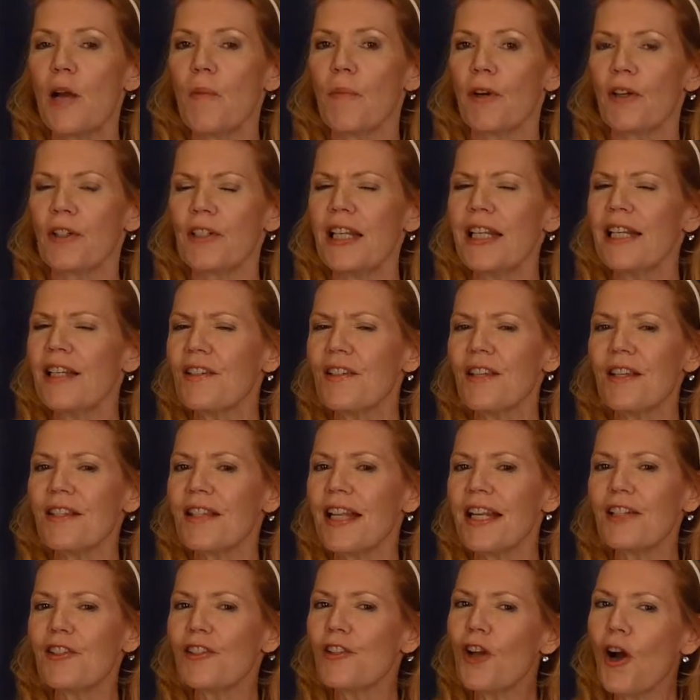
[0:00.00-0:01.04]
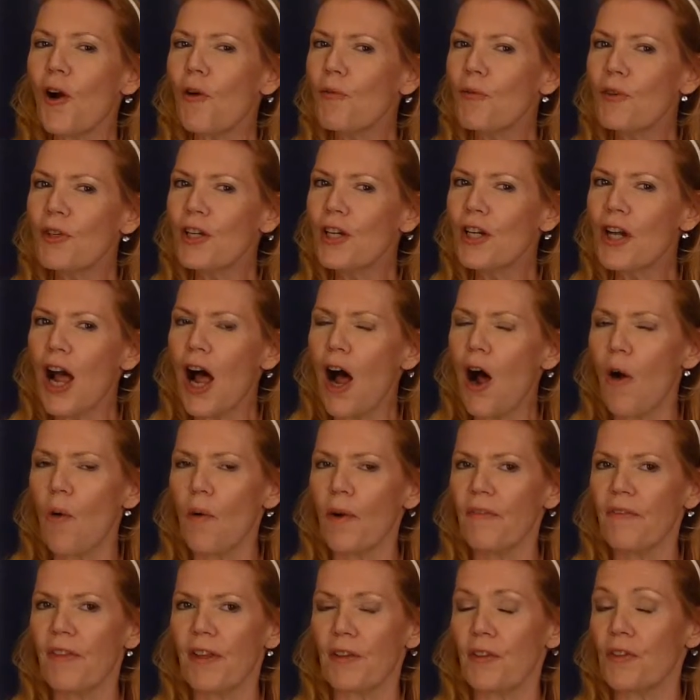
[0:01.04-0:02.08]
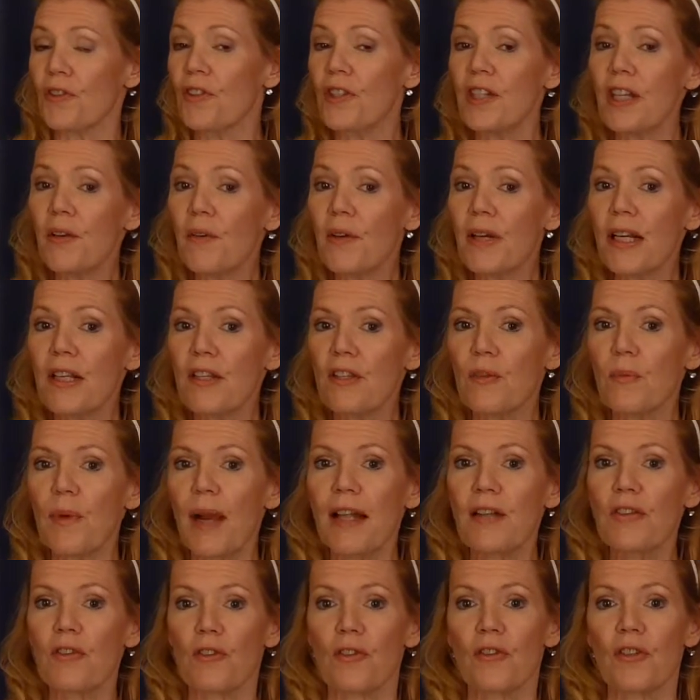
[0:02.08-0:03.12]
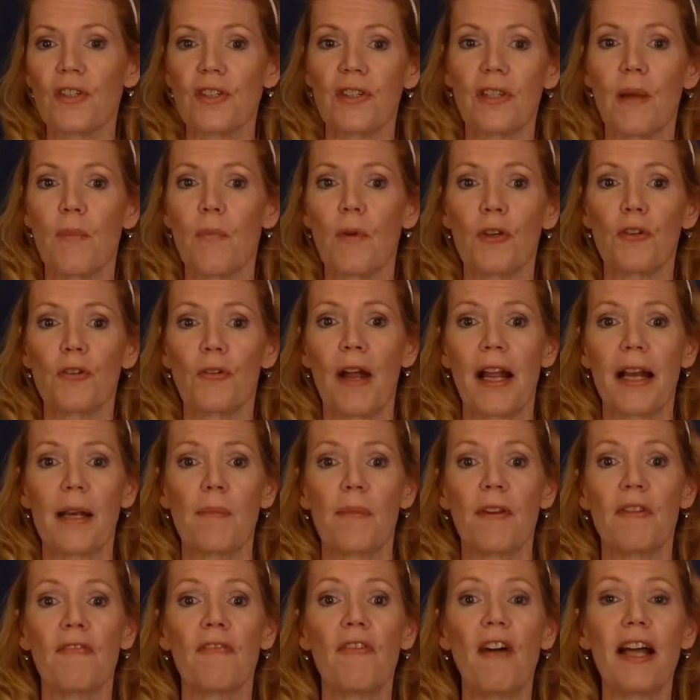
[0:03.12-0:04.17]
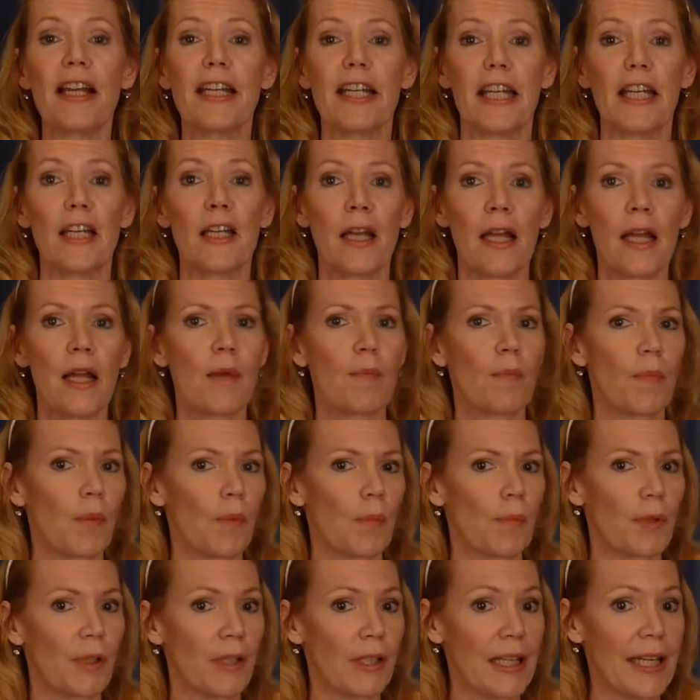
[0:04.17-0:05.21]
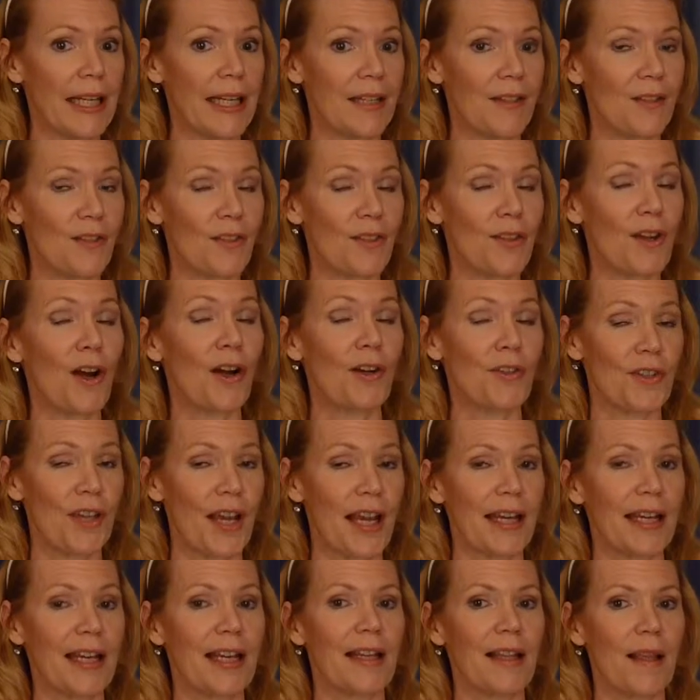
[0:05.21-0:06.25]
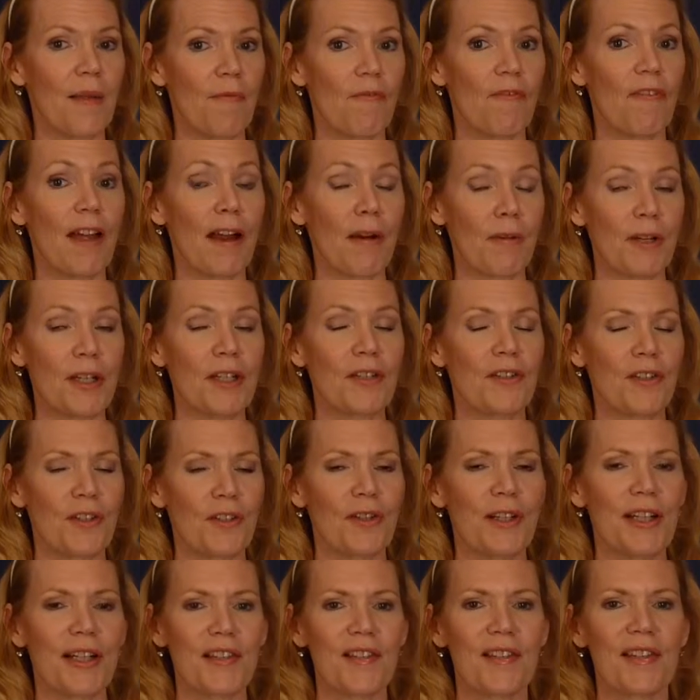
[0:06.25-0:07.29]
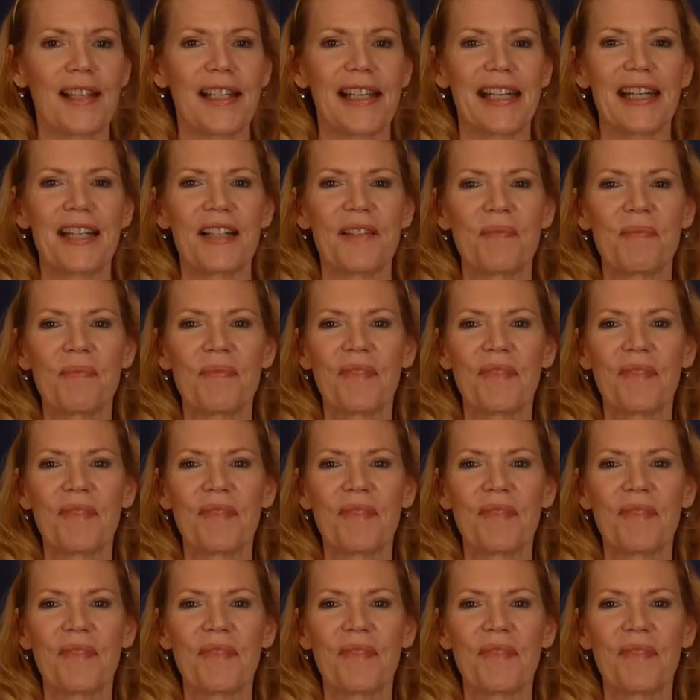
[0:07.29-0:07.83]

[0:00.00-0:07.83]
Martinez says they don't know if they're serious threats or just someone trying to be funny, but police are taking them very seriously.